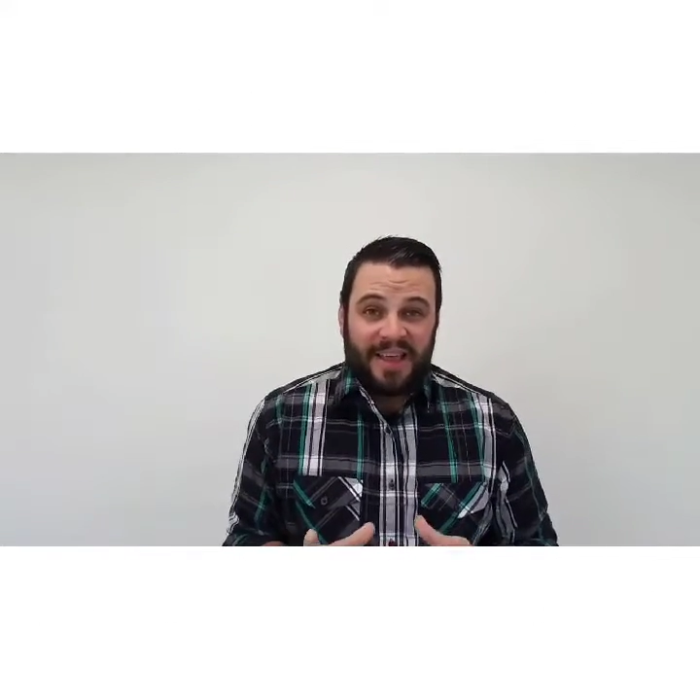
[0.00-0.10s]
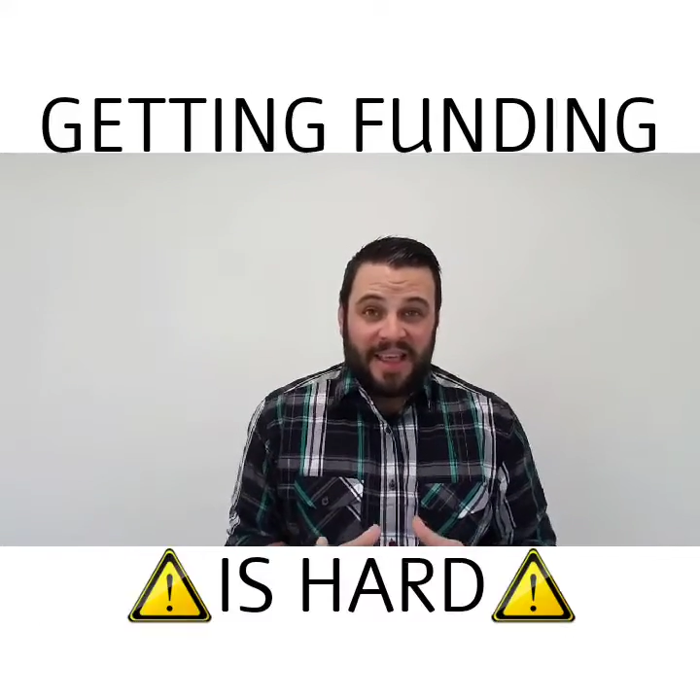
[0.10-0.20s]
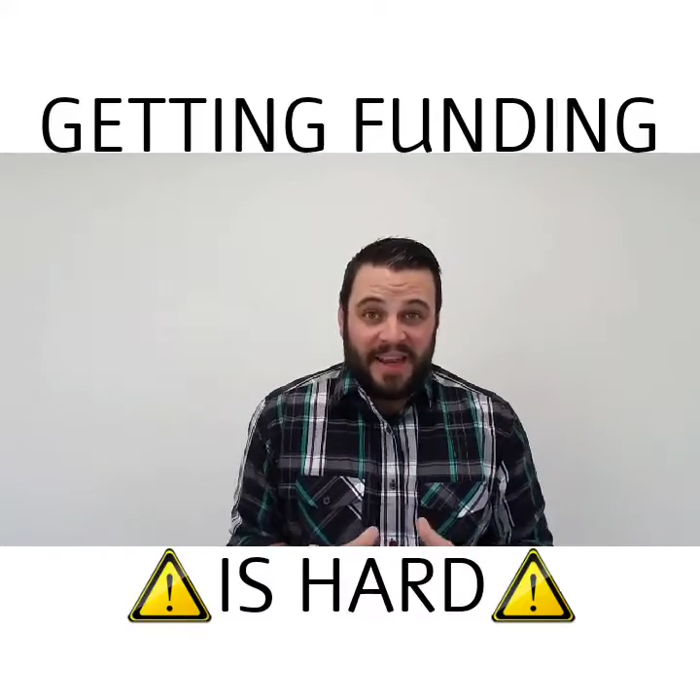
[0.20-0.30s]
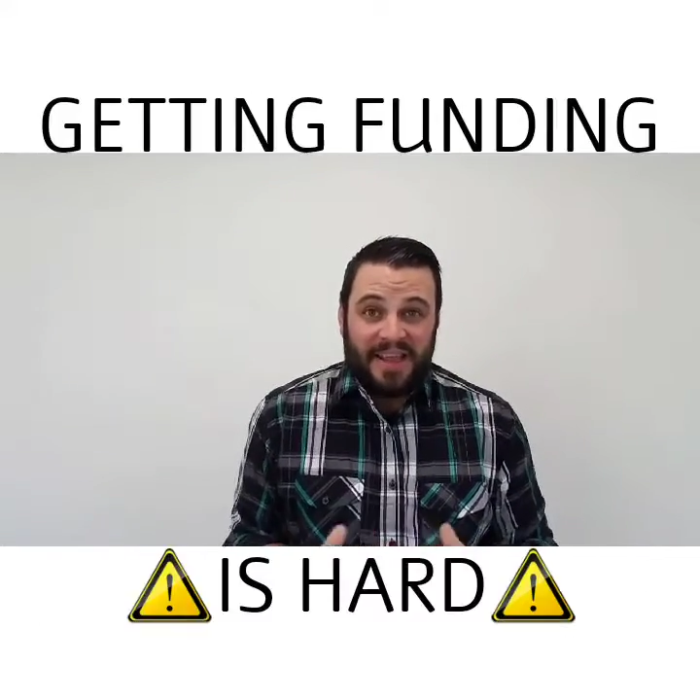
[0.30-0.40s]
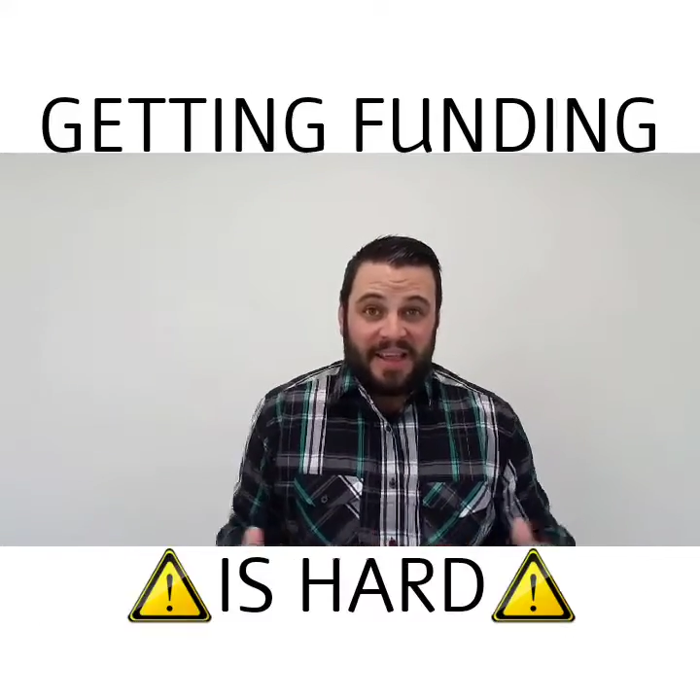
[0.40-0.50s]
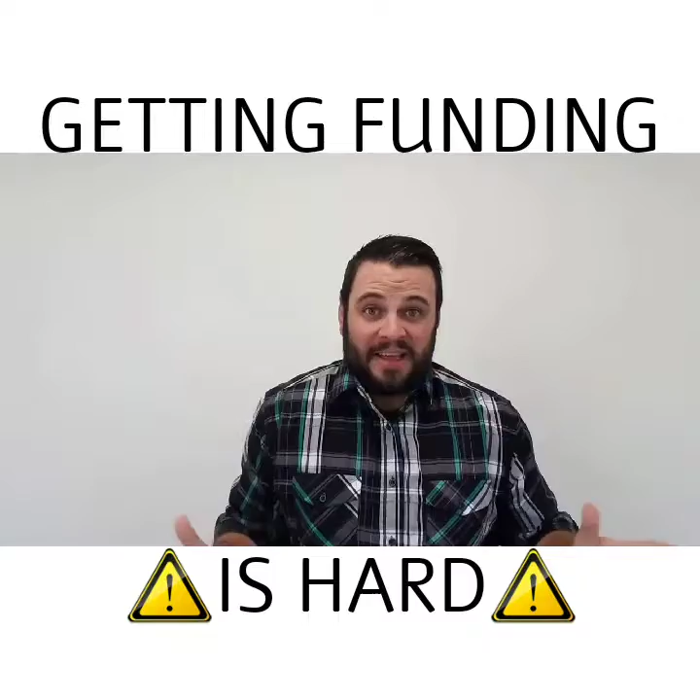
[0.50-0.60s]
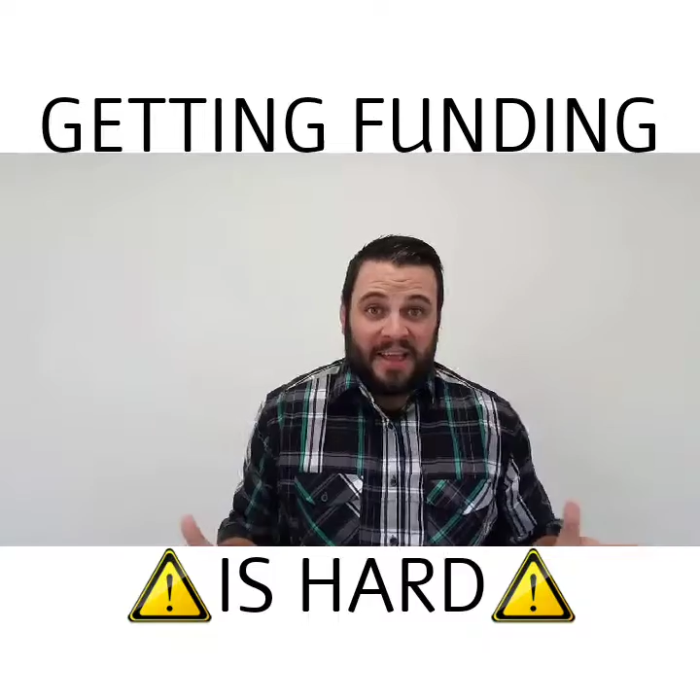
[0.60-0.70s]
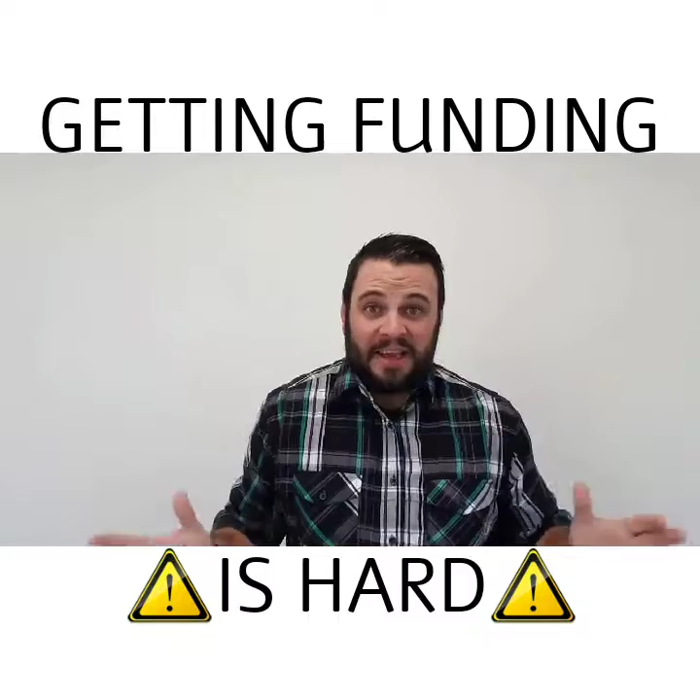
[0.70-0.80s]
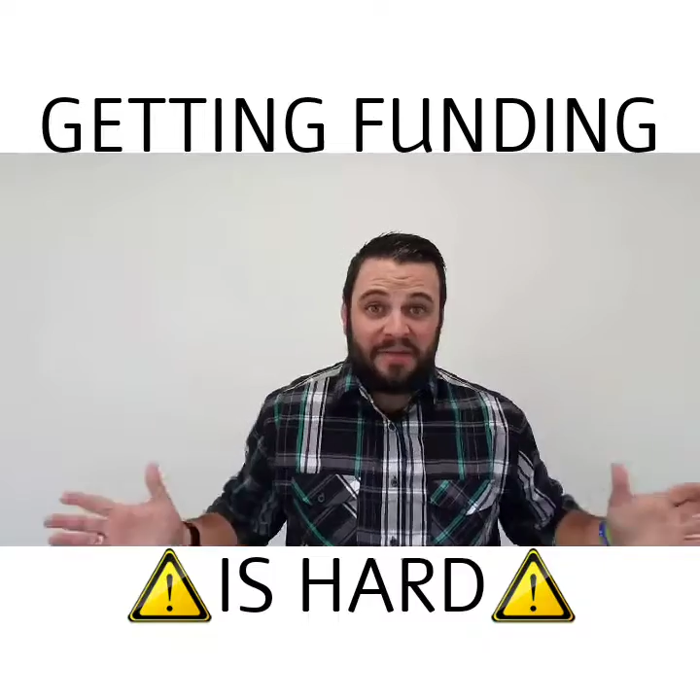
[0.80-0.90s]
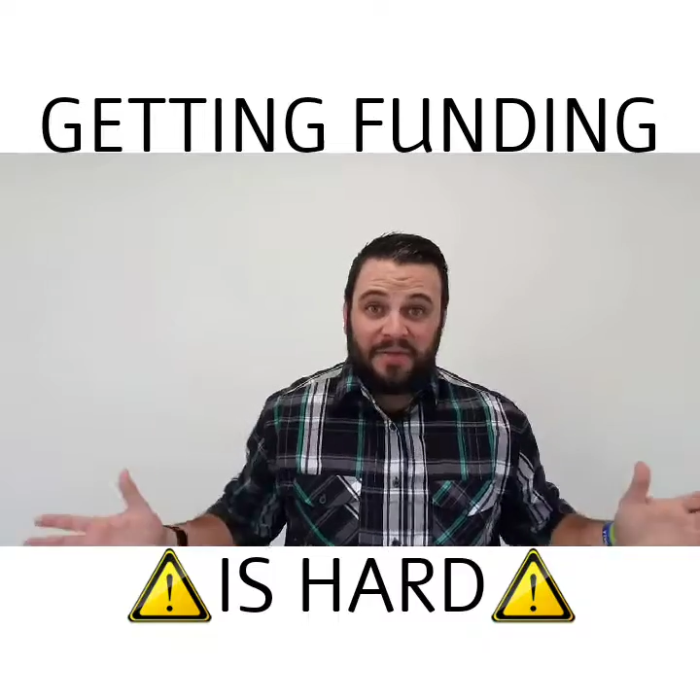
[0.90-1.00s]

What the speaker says: getting